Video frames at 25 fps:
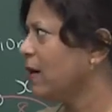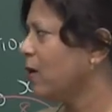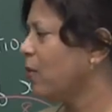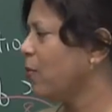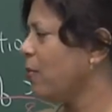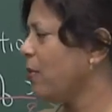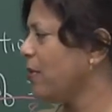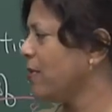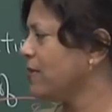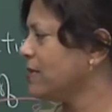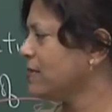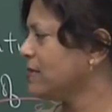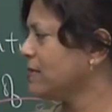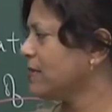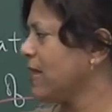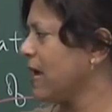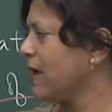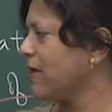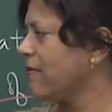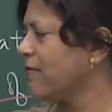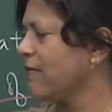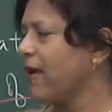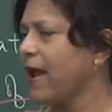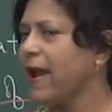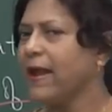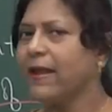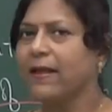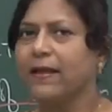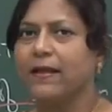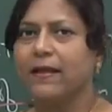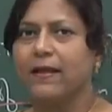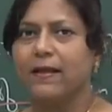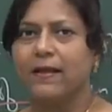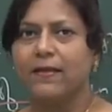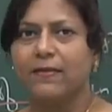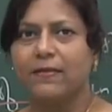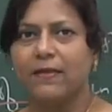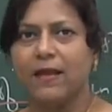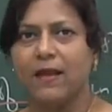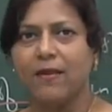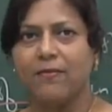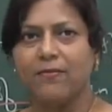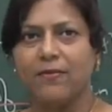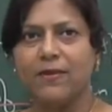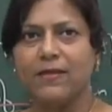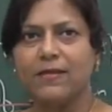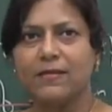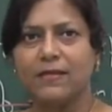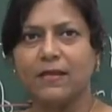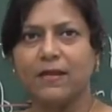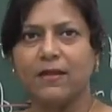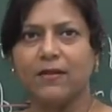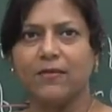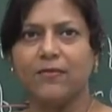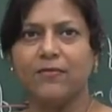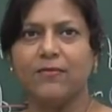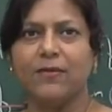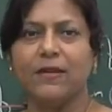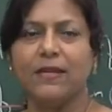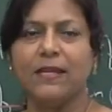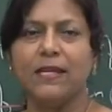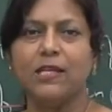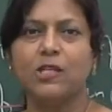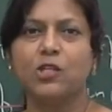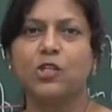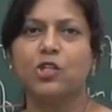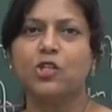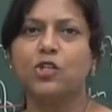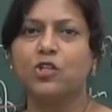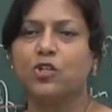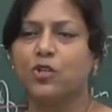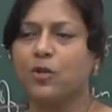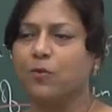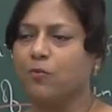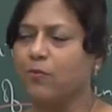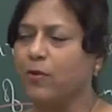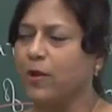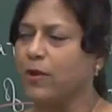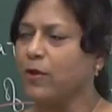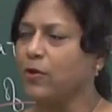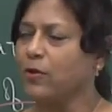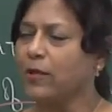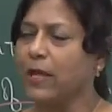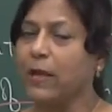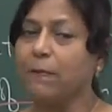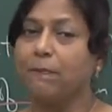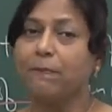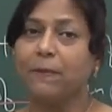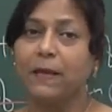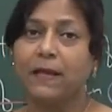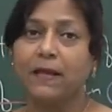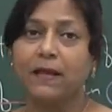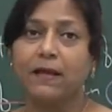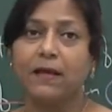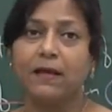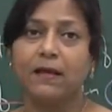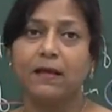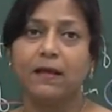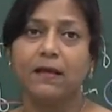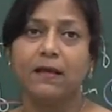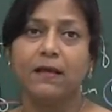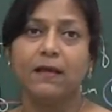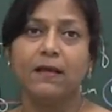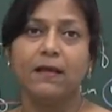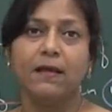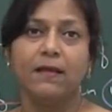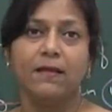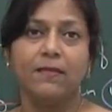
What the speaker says: Whereas direct, there is a relationship where you get bigger,